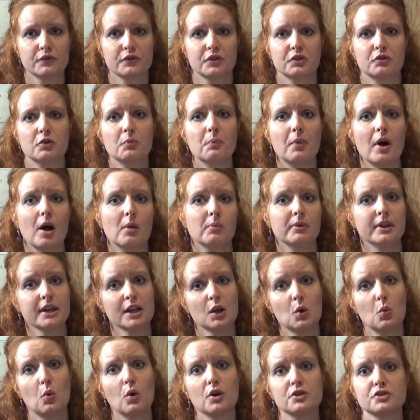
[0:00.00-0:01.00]
of a
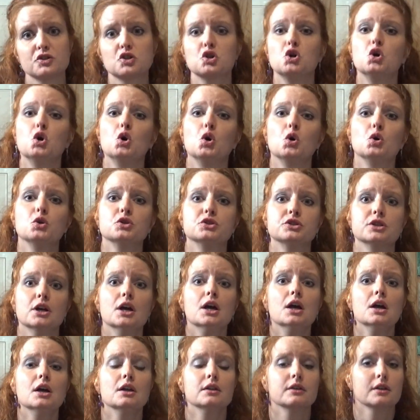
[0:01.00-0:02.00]
republic was called
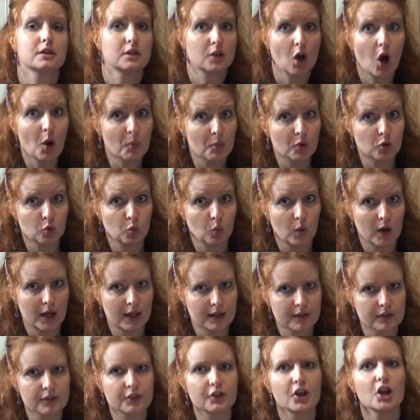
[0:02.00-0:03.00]
the
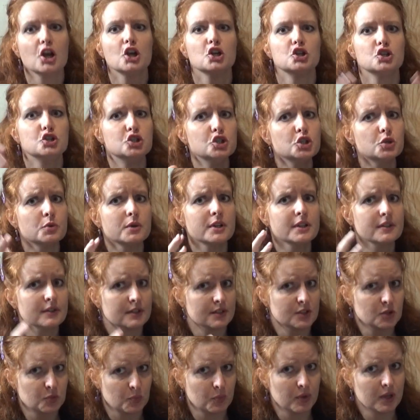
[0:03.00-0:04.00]
Commonwealth. During
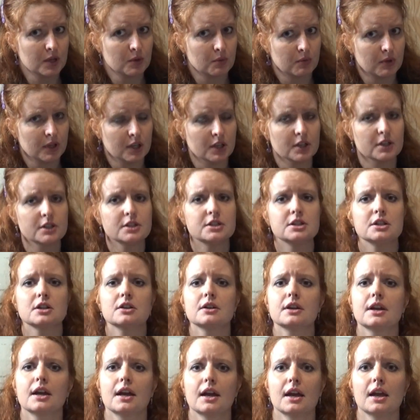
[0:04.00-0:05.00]
this period,
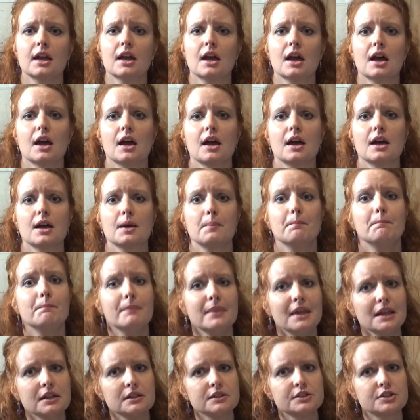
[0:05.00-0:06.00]
okay,
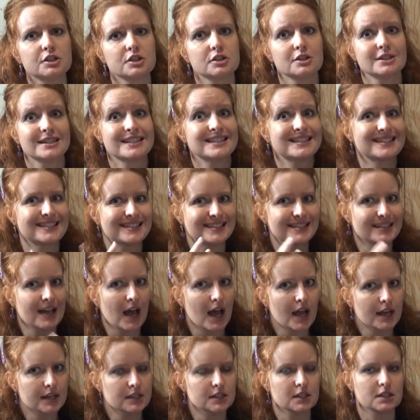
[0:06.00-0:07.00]
Milton
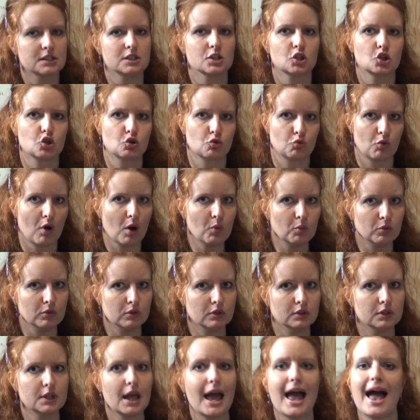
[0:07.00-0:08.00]
sided
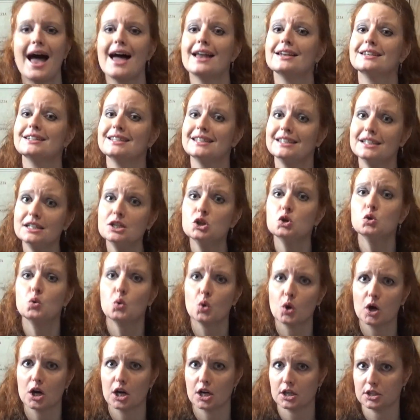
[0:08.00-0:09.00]
Cromwell and he
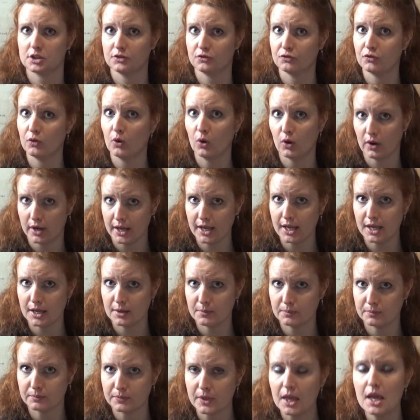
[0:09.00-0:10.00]
worked for
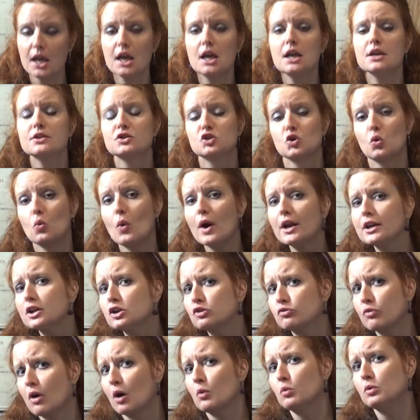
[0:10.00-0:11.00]
him. So when
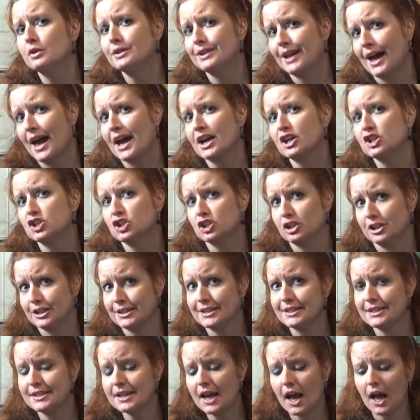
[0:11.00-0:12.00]
Cromwell
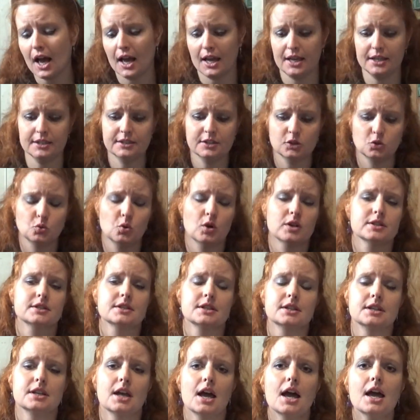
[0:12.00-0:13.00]
actually died, that was
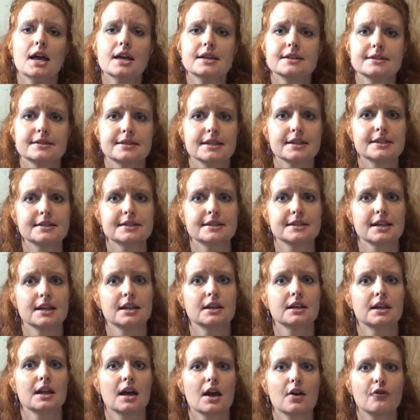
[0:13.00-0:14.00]
in
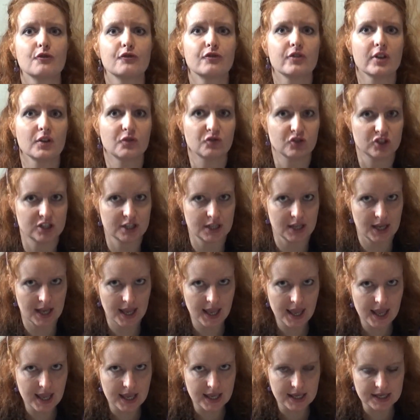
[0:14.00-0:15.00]

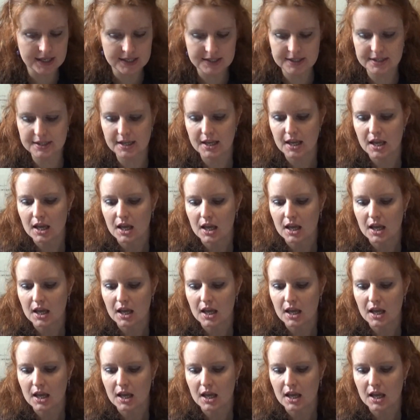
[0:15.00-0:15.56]
1658,